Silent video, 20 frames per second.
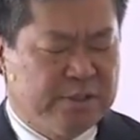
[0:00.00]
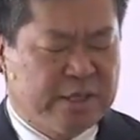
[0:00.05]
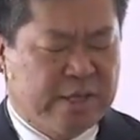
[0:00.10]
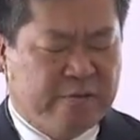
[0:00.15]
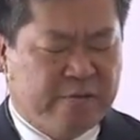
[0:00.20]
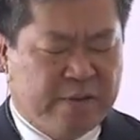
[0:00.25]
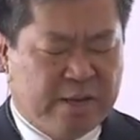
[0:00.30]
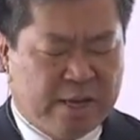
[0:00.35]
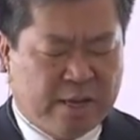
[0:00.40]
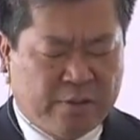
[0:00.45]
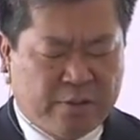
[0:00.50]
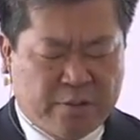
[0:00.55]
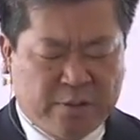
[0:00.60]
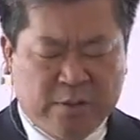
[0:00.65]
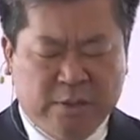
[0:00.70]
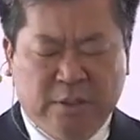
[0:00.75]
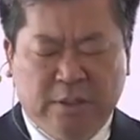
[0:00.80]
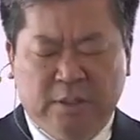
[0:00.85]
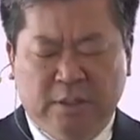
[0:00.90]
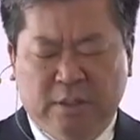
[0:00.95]
that have gathered
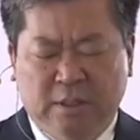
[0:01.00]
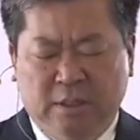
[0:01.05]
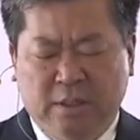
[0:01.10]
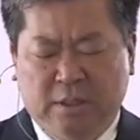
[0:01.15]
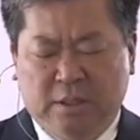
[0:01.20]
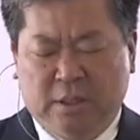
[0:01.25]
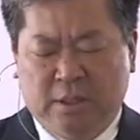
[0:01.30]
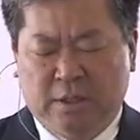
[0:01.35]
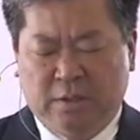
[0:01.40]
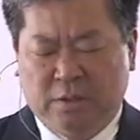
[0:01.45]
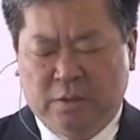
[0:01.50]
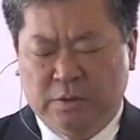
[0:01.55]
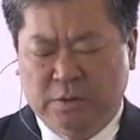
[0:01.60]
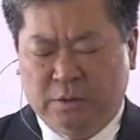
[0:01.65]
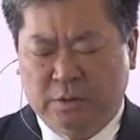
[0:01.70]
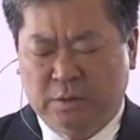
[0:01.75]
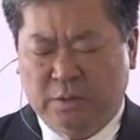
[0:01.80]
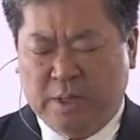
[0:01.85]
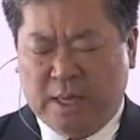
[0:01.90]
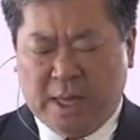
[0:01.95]
and those
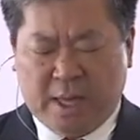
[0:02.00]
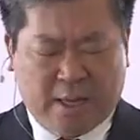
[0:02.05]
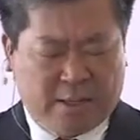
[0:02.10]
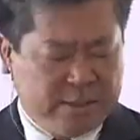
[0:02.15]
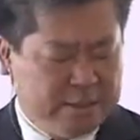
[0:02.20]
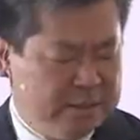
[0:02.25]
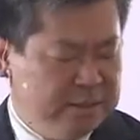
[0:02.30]
who can't.